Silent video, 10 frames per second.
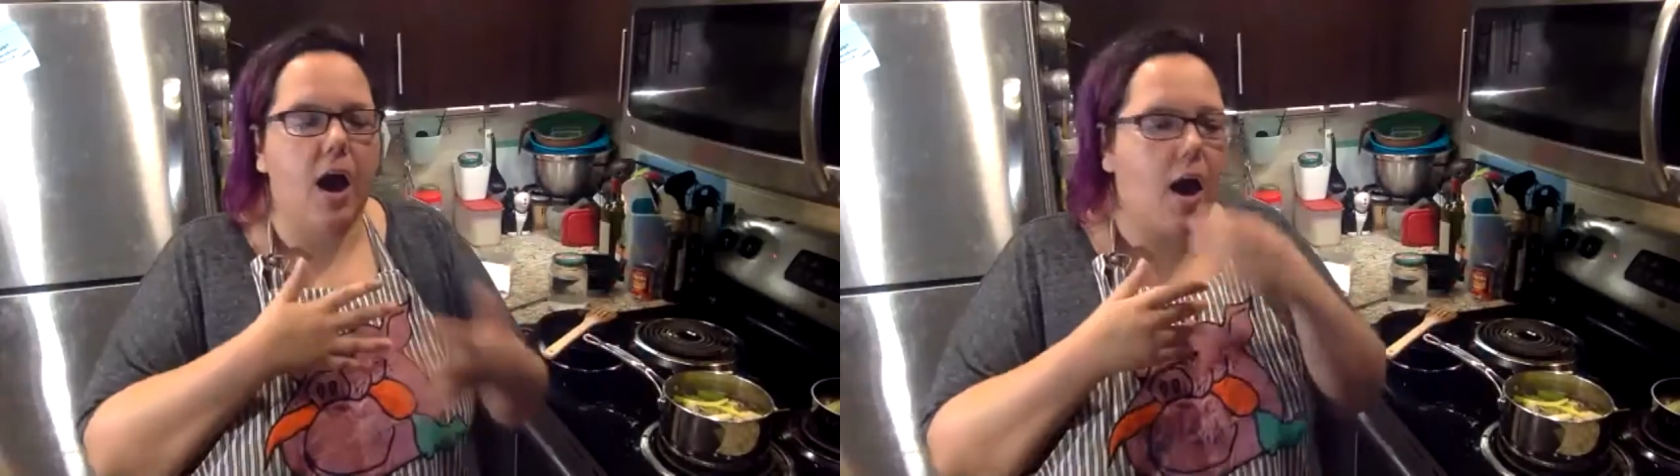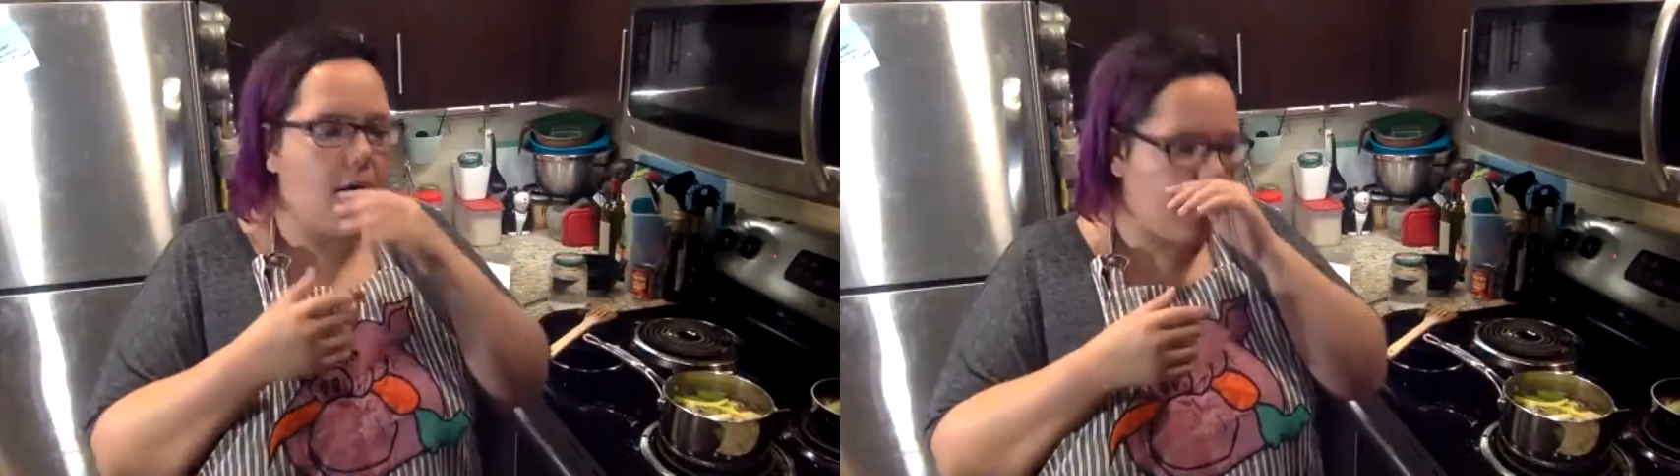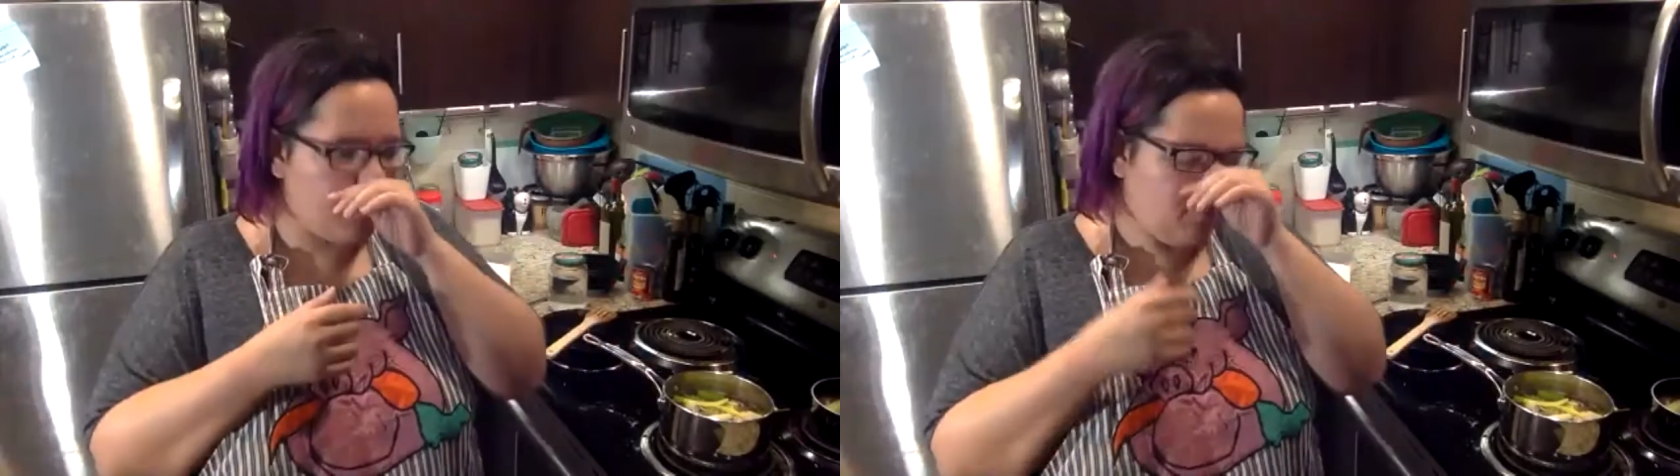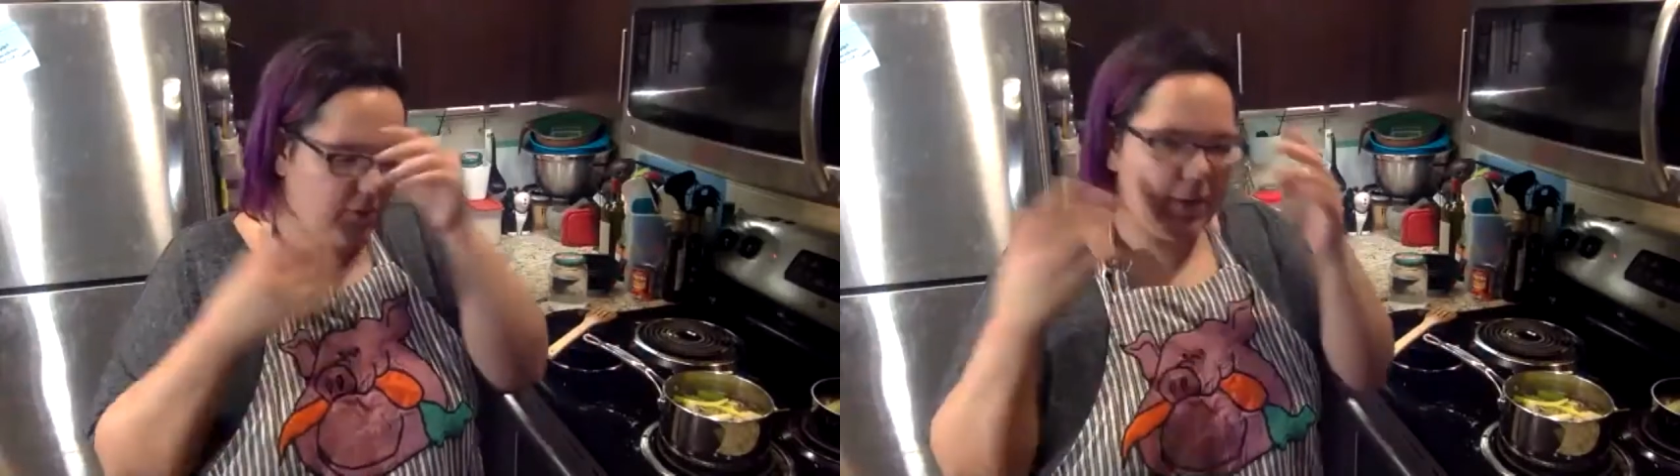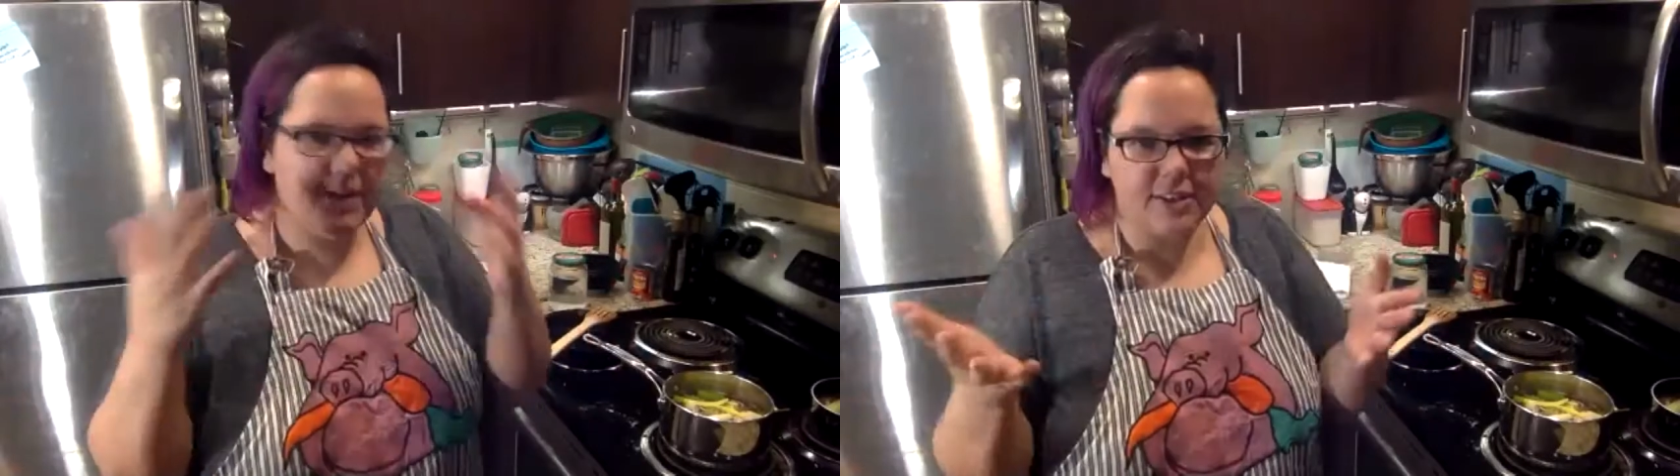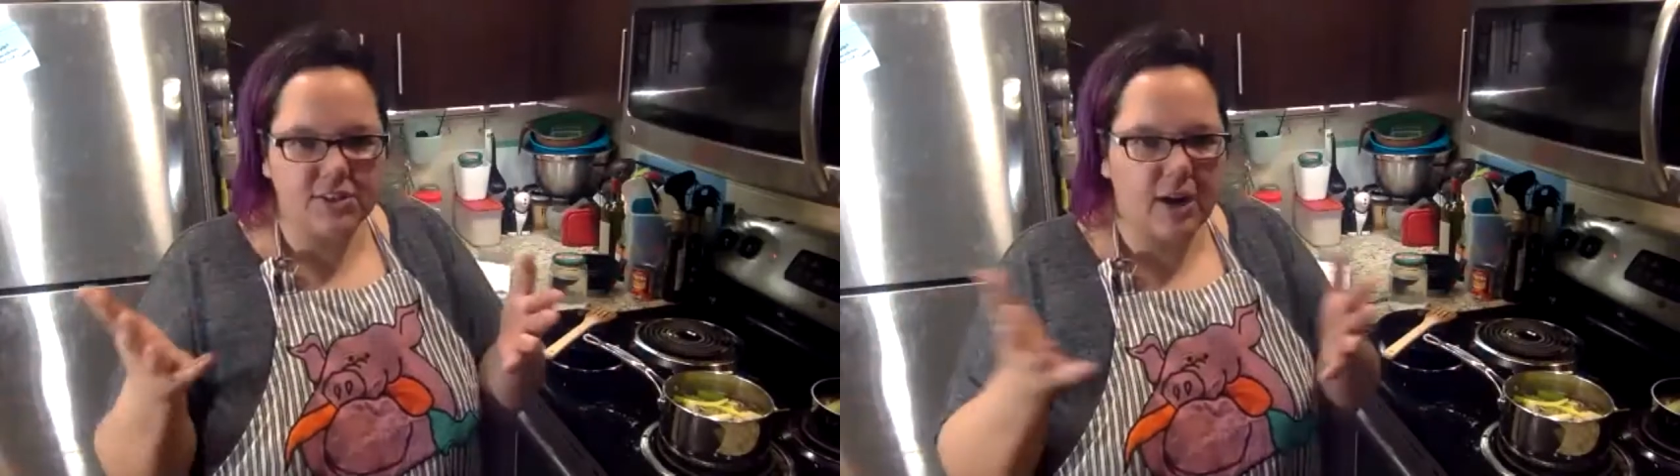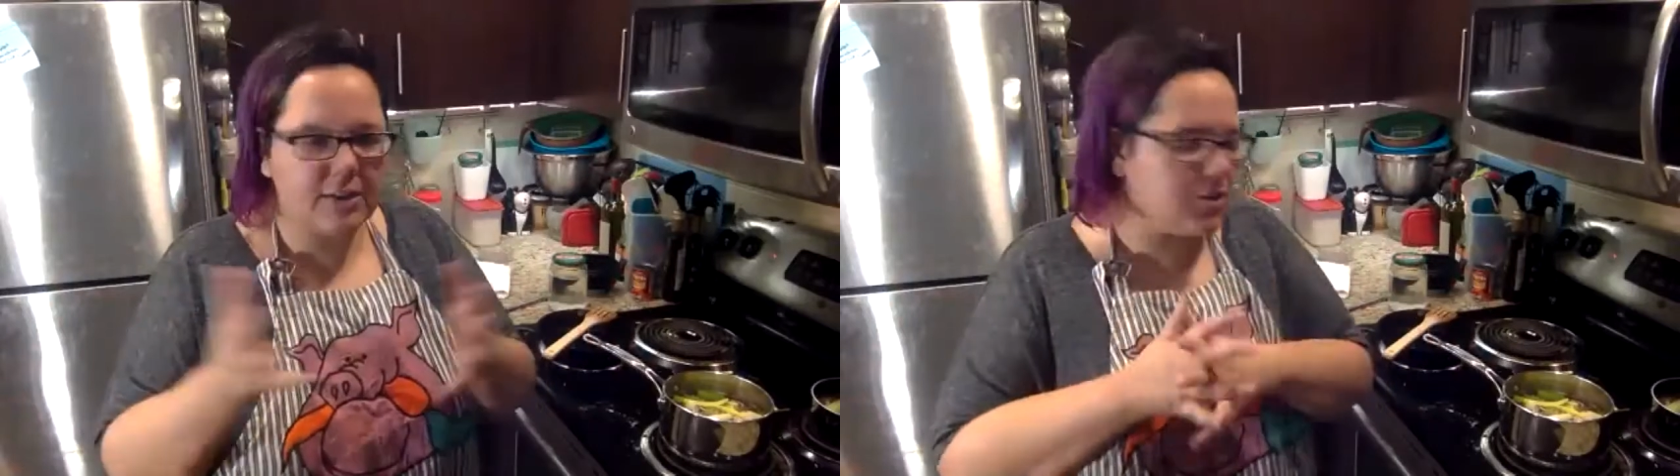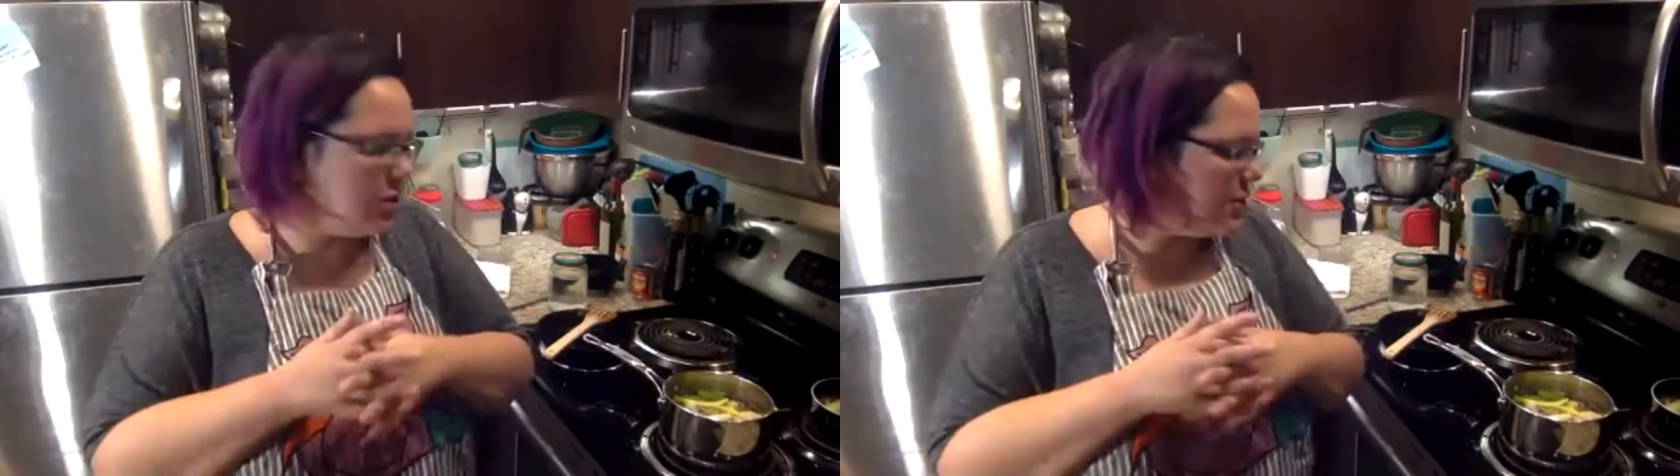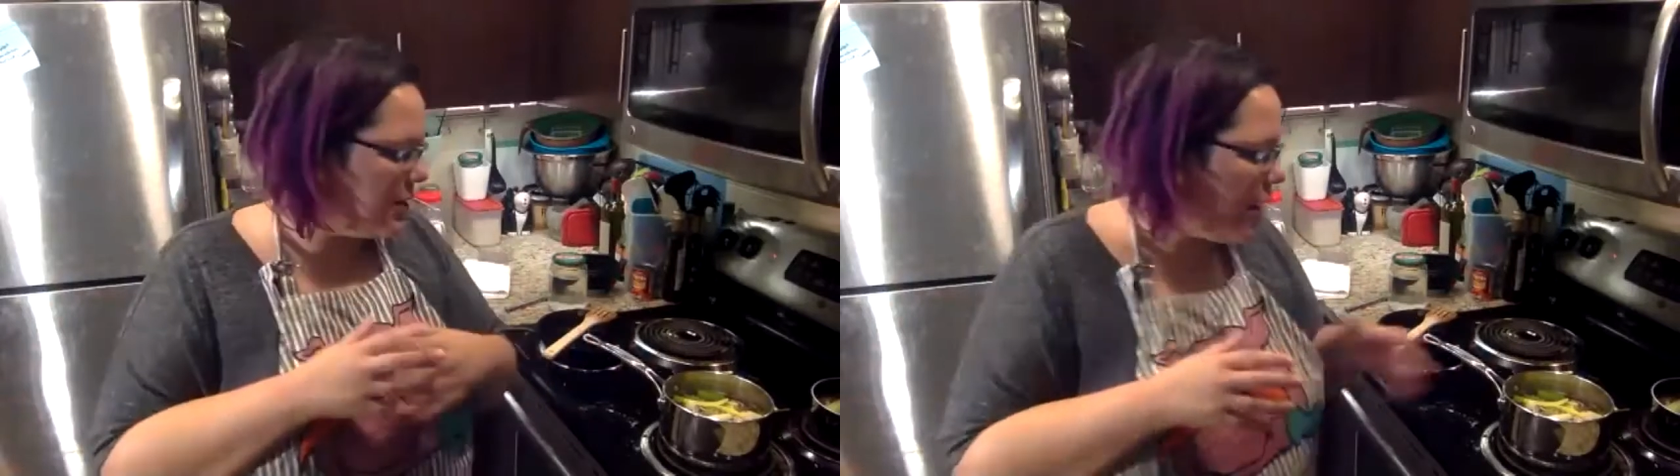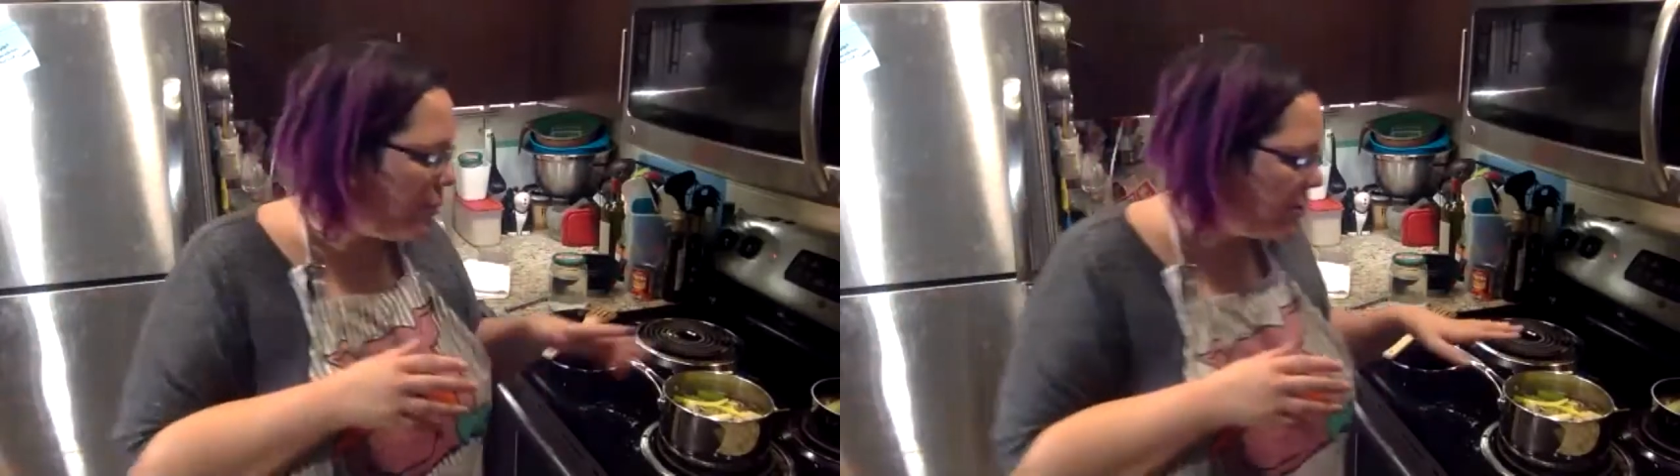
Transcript: Um, in the sauce series, again, we